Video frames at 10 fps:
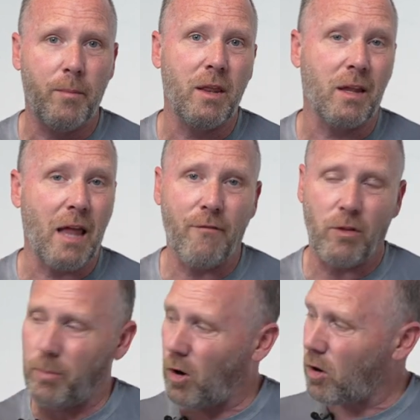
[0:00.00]
be the life of
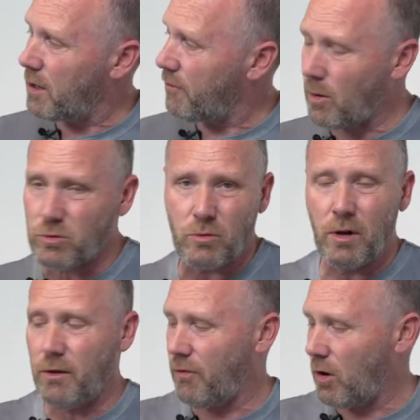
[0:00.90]
the party if I was
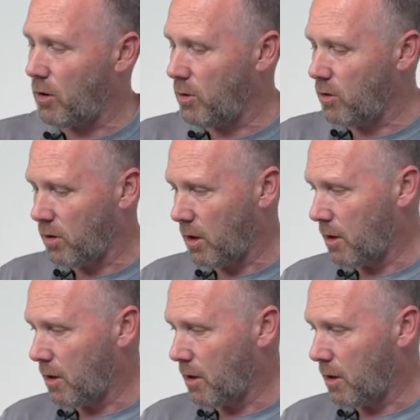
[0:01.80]
running the photo booth.